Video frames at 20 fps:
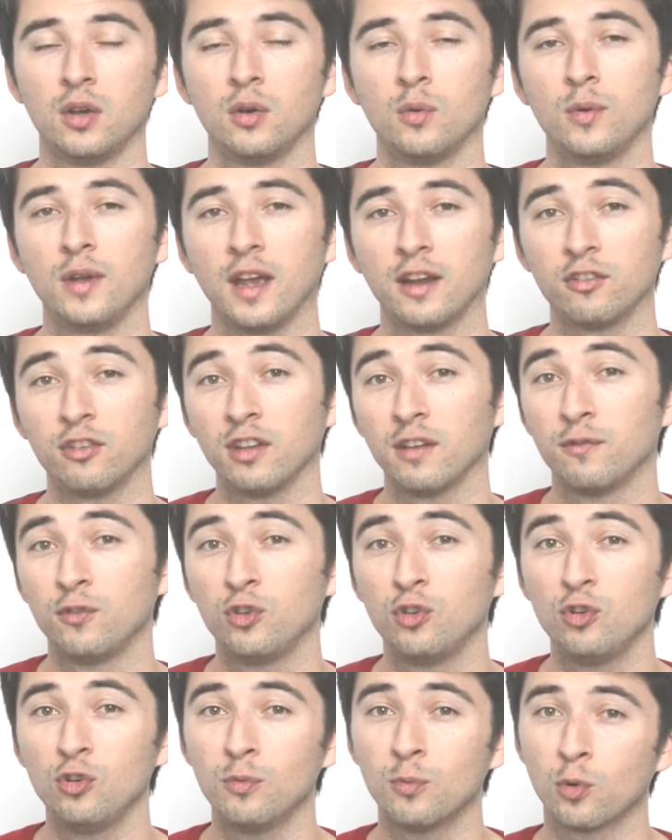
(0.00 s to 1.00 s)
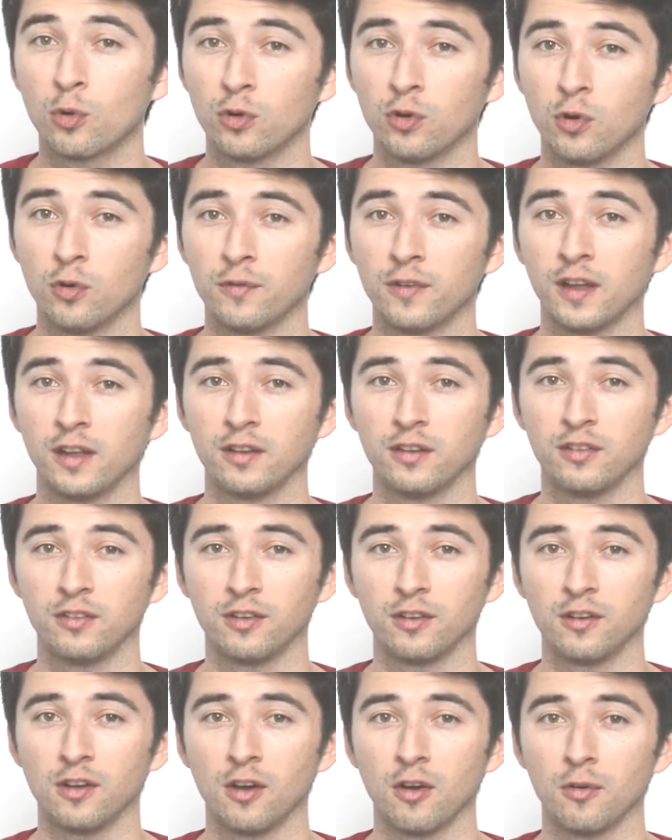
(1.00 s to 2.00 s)
We actually have 2 more note values
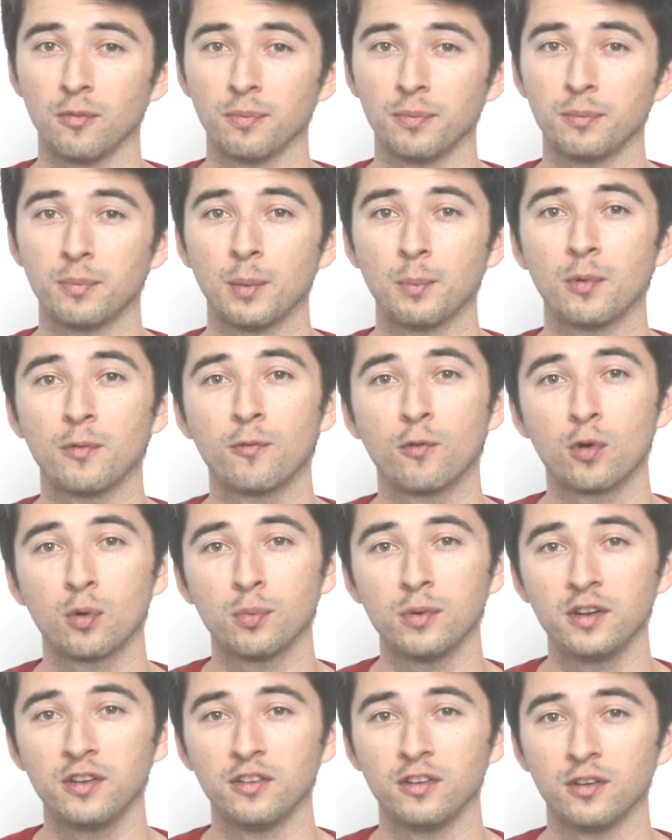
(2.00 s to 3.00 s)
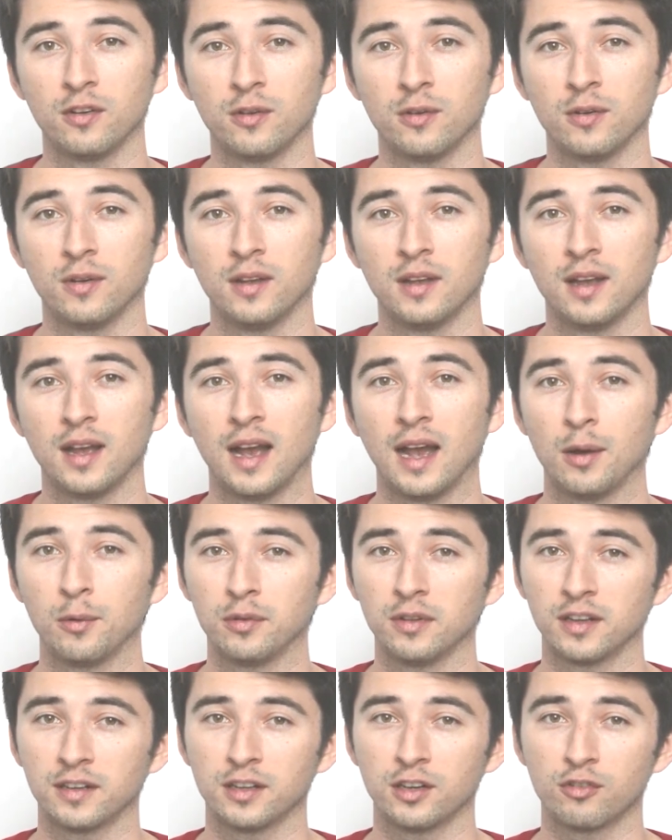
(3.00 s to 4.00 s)
to go, but before we do, I would
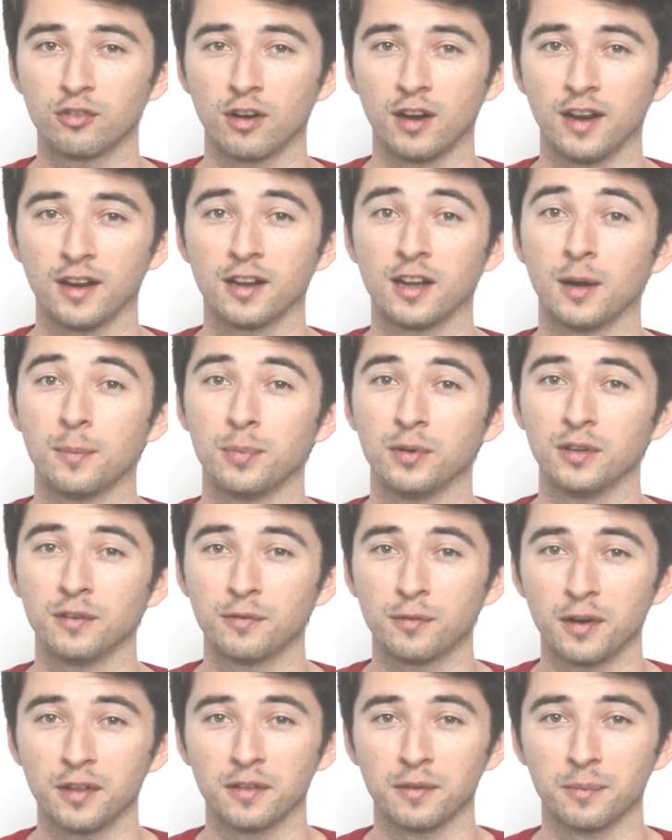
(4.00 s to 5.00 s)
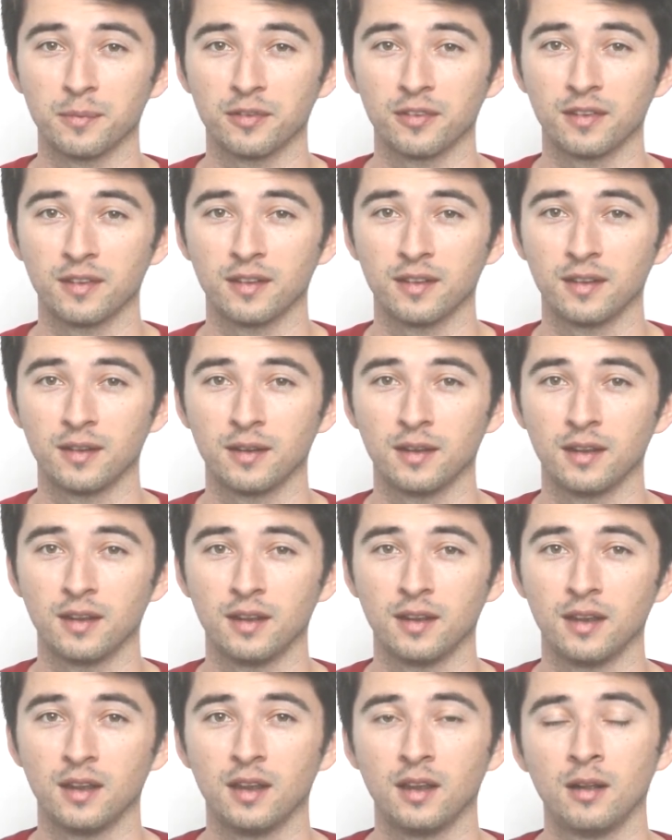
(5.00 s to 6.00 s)
like to try a couple of rhythms.
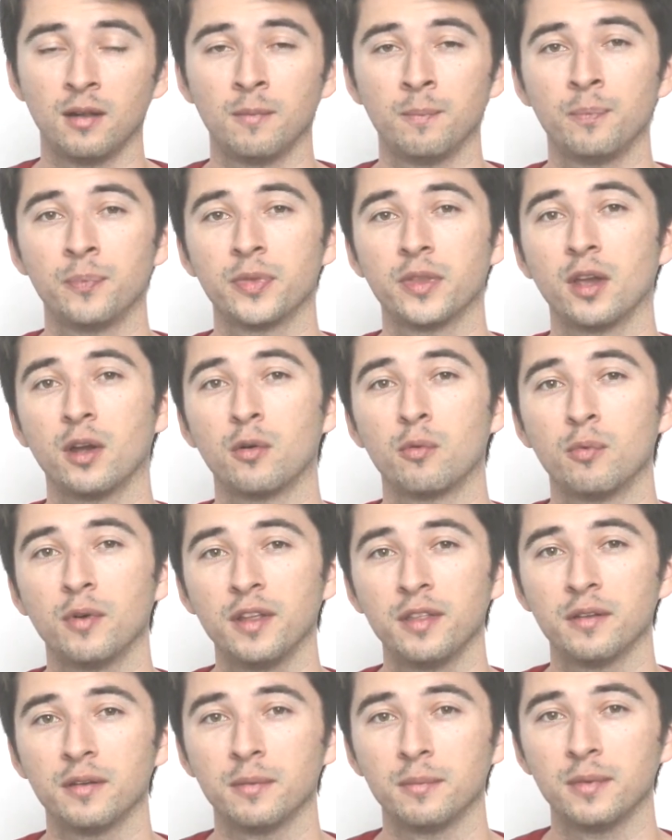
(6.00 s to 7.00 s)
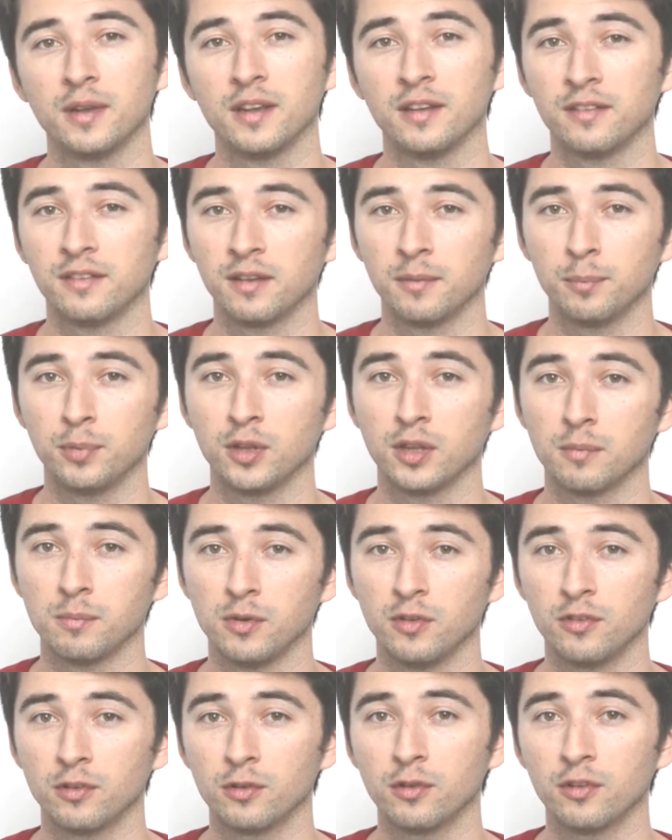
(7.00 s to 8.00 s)
A rhythm is simply a
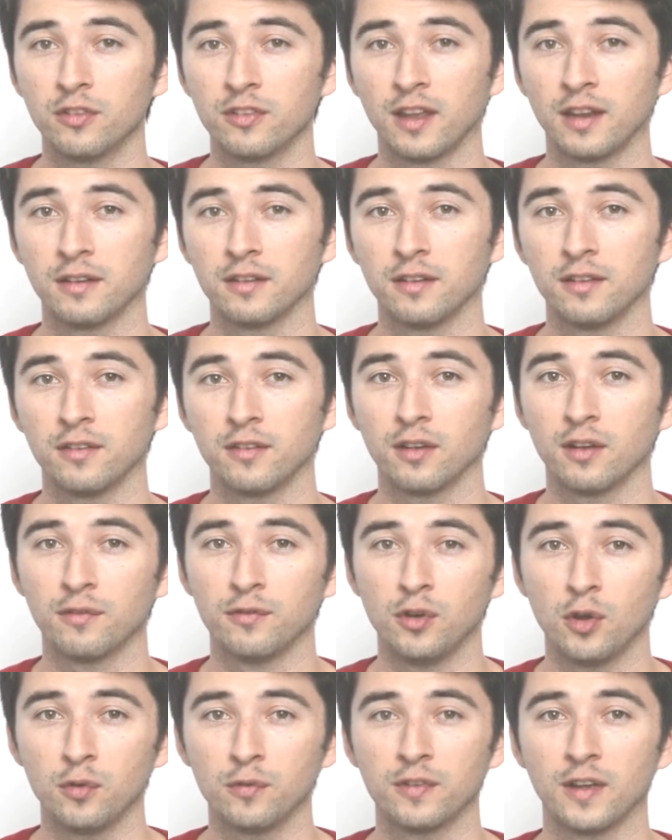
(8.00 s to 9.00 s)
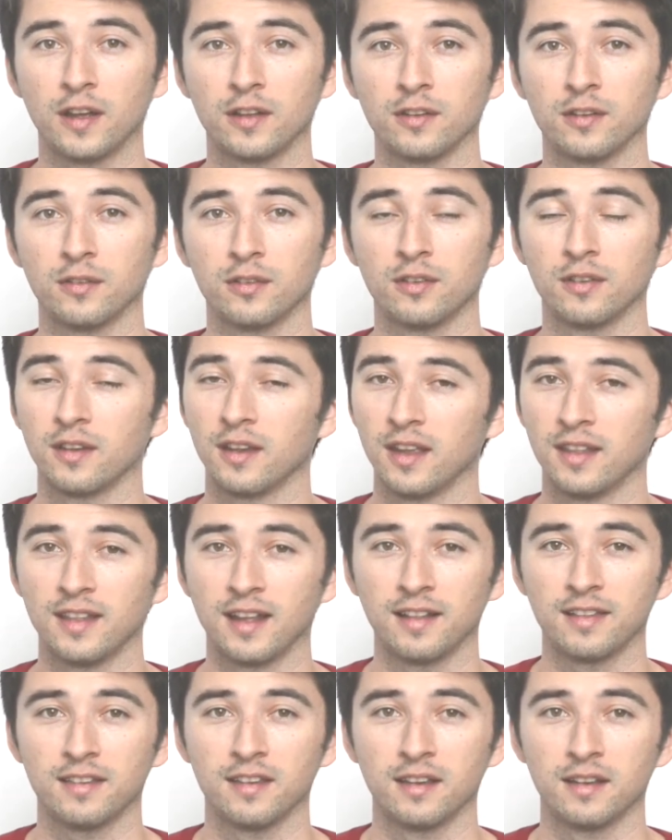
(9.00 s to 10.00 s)
musical sentence of note values, and
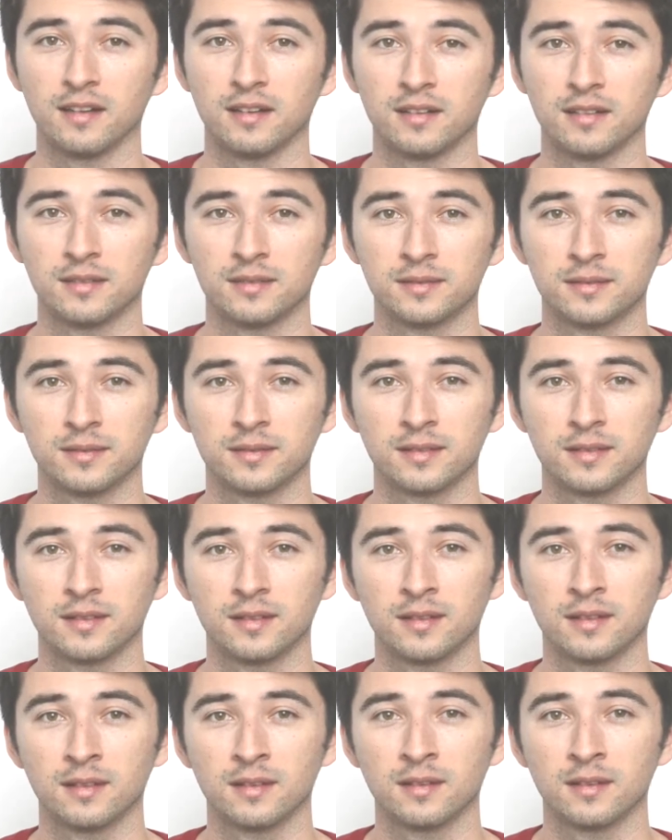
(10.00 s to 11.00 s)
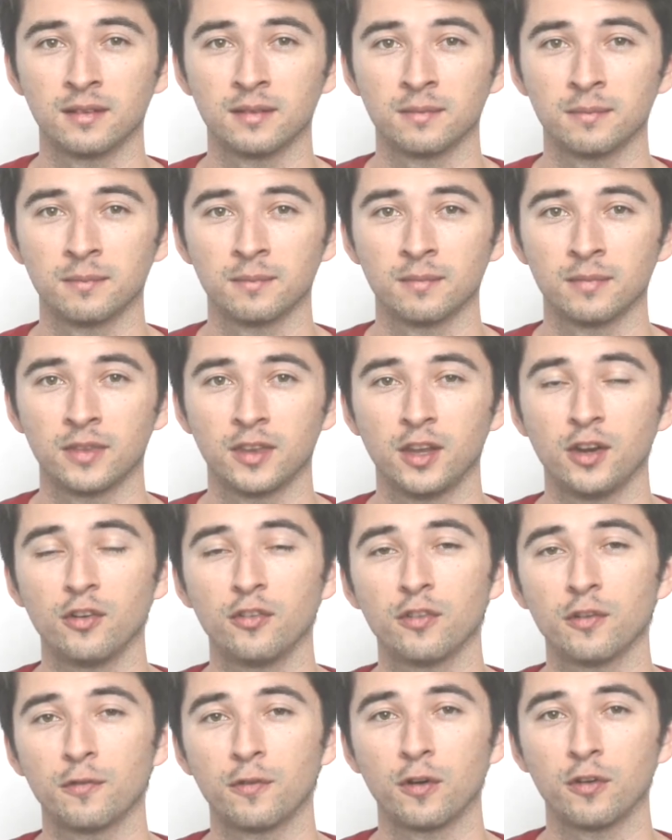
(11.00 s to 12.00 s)
that's it. Here's
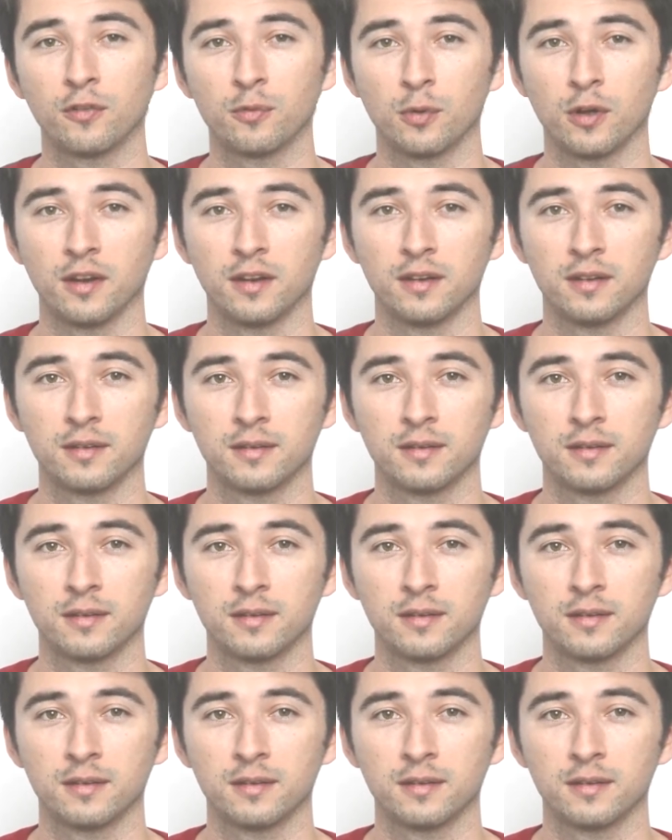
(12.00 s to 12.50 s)
the first one.